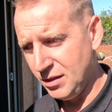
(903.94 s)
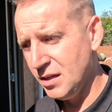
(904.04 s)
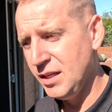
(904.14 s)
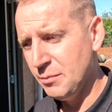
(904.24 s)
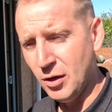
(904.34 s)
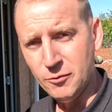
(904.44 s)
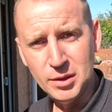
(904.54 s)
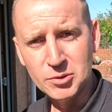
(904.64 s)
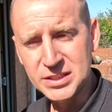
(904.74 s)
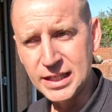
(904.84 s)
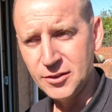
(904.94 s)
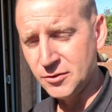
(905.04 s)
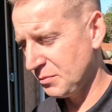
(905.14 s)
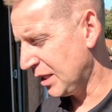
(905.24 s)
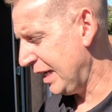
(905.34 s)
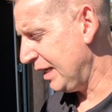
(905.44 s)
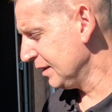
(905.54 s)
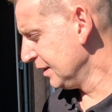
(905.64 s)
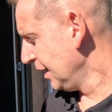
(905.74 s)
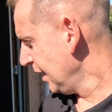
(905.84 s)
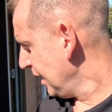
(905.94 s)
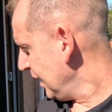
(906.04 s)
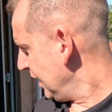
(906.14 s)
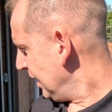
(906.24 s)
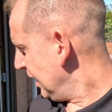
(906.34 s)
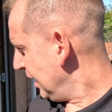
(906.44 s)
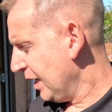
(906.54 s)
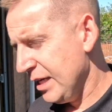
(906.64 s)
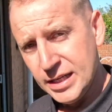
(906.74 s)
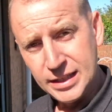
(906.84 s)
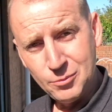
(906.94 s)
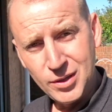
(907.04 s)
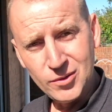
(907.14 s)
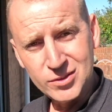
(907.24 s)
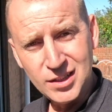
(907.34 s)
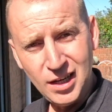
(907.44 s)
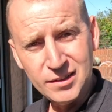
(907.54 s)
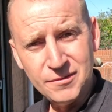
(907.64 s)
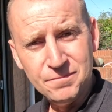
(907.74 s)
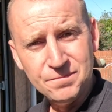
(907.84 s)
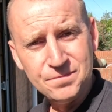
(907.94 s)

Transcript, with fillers: really, apart from the little skeleton kit. And then we are done.